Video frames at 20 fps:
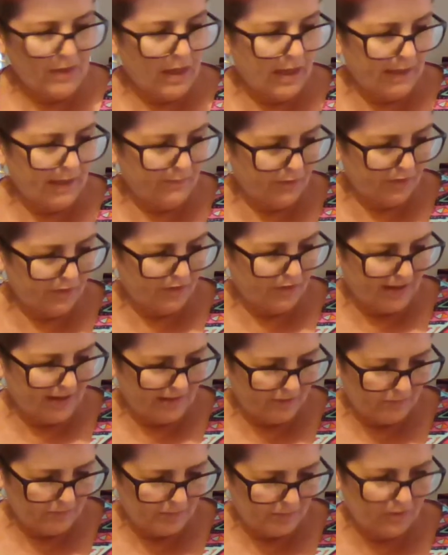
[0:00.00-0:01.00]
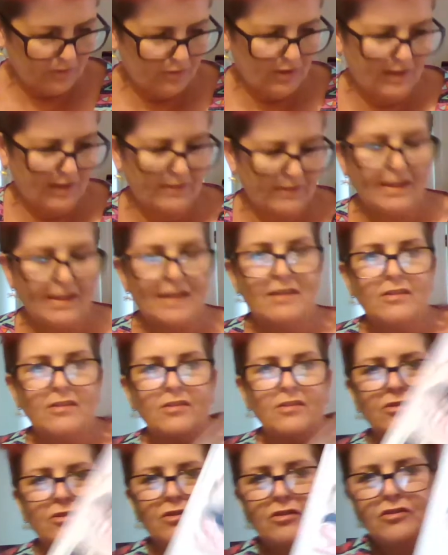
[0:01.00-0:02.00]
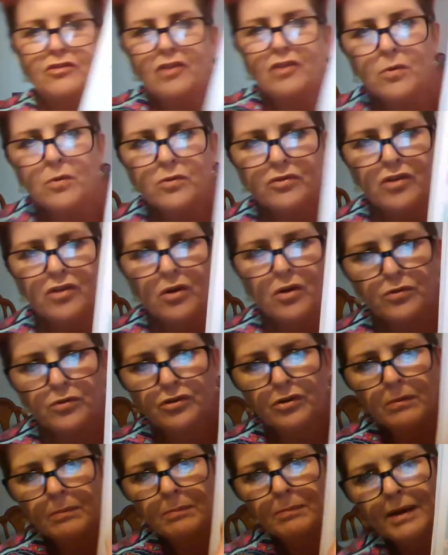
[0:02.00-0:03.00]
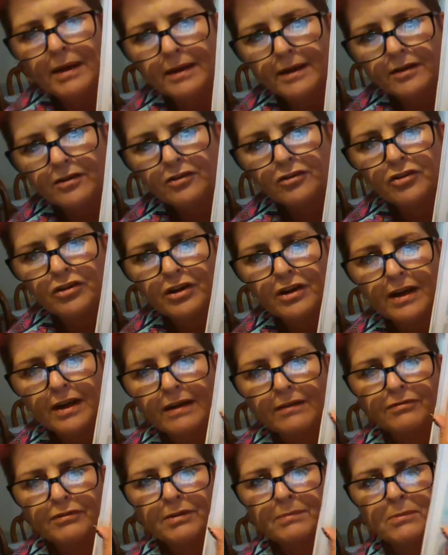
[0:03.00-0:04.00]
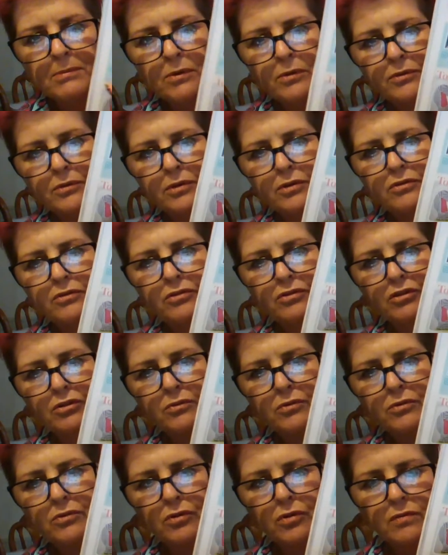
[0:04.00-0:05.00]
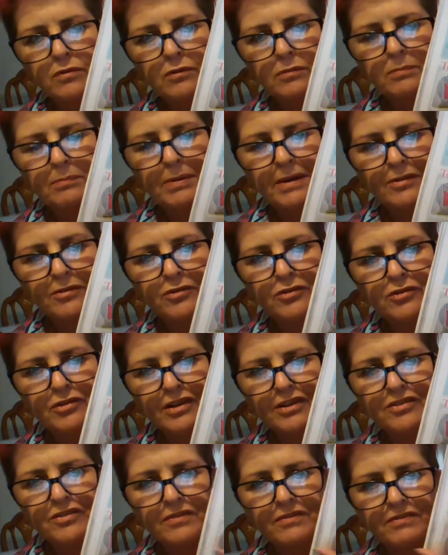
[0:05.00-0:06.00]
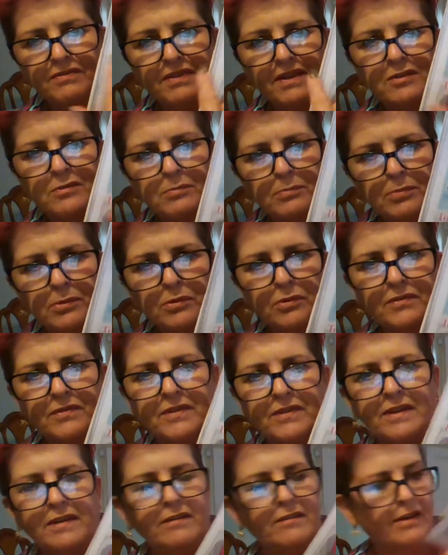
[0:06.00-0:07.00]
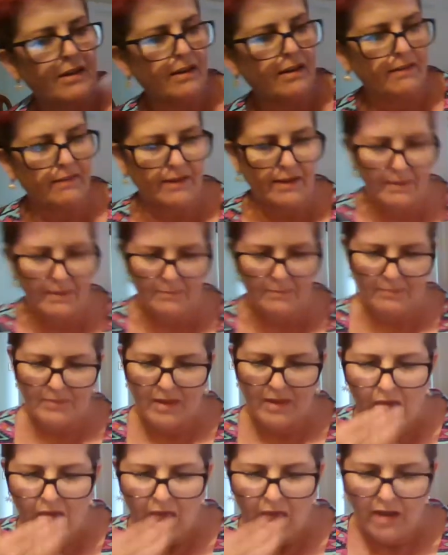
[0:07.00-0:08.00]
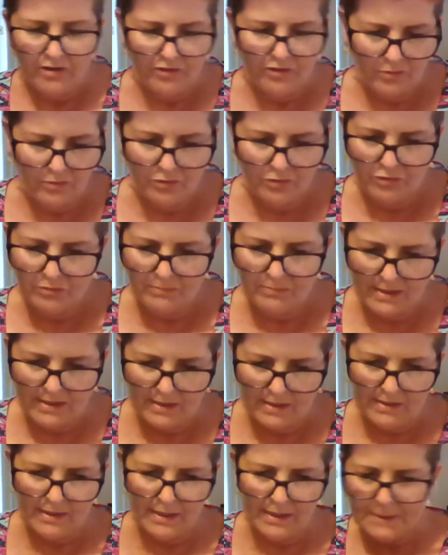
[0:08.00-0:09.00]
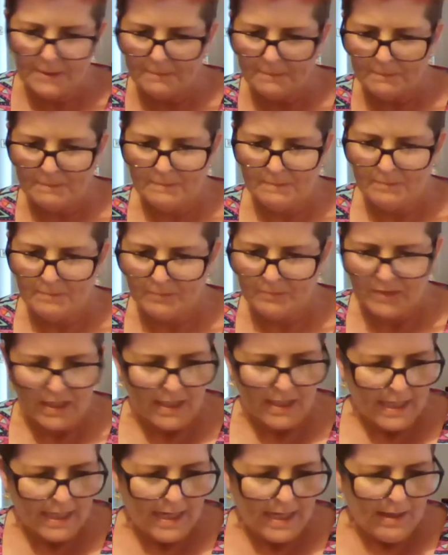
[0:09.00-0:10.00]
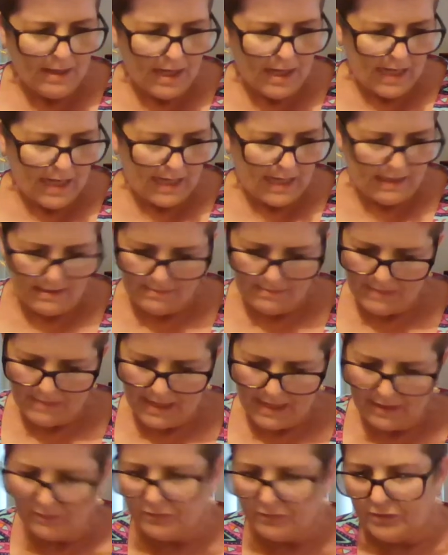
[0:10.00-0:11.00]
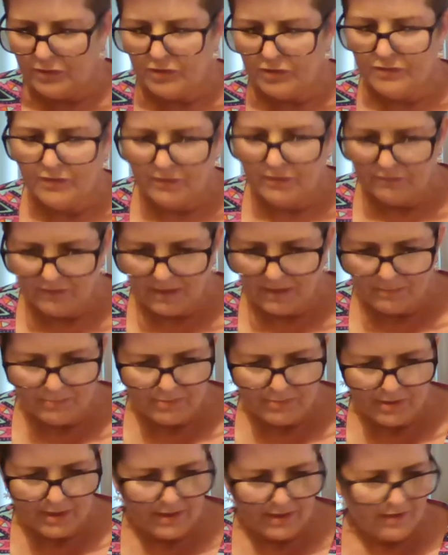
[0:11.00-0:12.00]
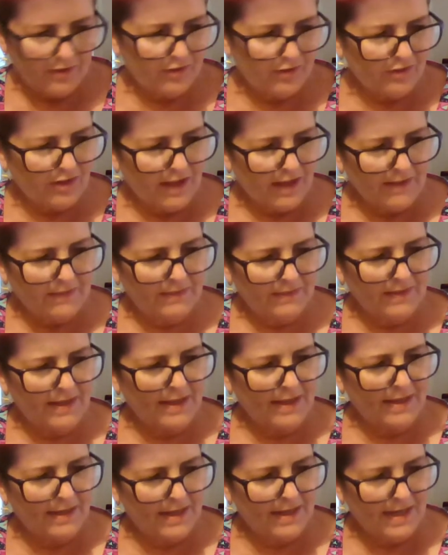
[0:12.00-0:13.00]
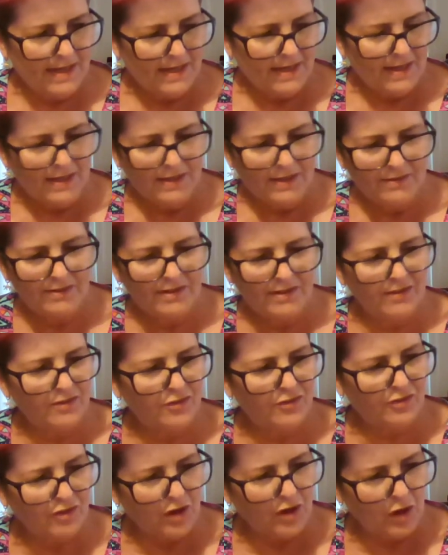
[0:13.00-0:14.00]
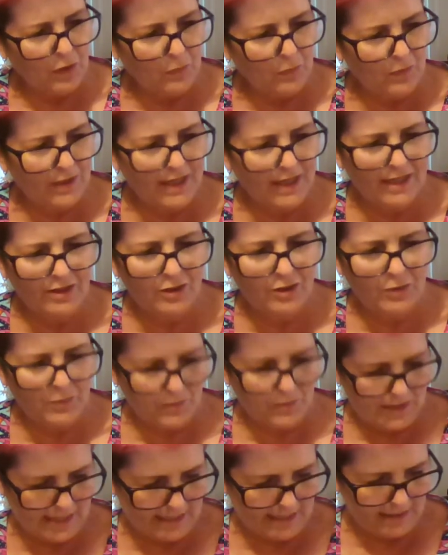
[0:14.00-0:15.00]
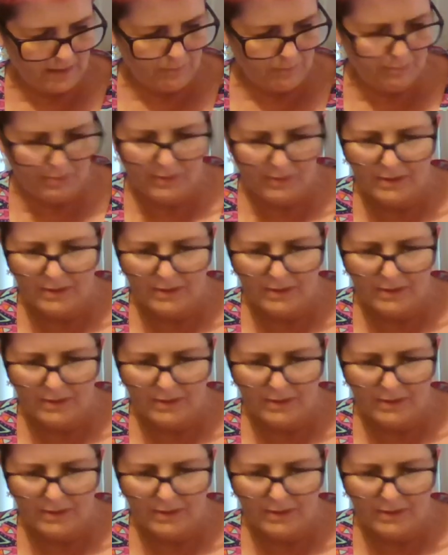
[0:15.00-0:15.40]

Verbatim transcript: advertisements and then there's a Sew Social page every month that covers Pinterest and Facebook and things like that. Social media. Um, adverts for fabrics and then Dear Sel, can you help?